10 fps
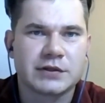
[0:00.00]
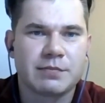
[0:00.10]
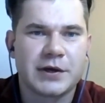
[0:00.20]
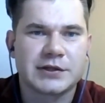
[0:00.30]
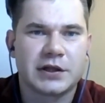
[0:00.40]

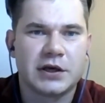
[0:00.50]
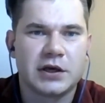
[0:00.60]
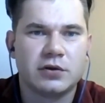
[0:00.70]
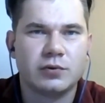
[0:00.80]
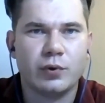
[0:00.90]
was
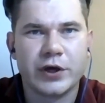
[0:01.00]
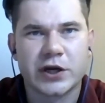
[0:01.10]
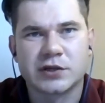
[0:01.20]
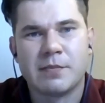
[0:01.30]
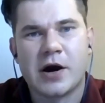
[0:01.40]
basically two
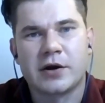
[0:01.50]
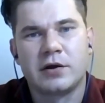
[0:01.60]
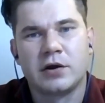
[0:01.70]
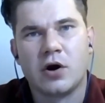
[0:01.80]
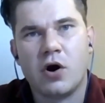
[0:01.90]
years mark
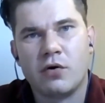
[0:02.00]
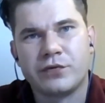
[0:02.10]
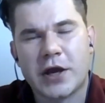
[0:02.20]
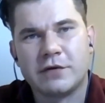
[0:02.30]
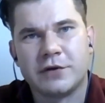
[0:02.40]
of
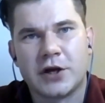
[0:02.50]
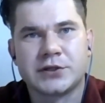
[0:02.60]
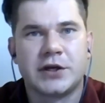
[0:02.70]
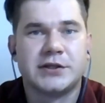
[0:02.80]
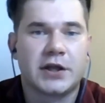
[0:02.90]
taking
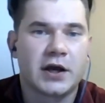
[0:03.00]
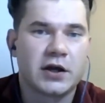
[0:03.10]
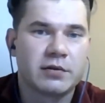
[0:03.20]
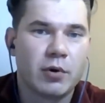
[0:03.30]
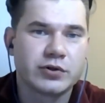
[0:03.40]
finasteride that I
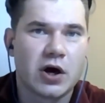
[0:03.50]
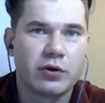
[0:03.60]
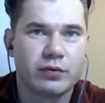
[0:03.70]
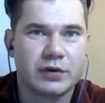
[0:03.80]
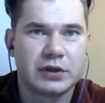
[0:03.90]
got most
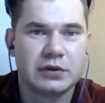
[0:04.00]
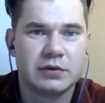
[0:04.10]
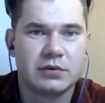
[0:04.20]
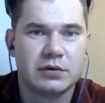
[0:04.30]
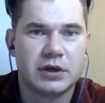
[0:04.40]
out of it.
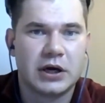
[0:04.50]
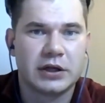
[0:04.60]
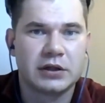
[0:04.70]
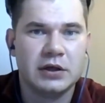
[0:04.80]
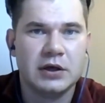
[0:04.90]
Right?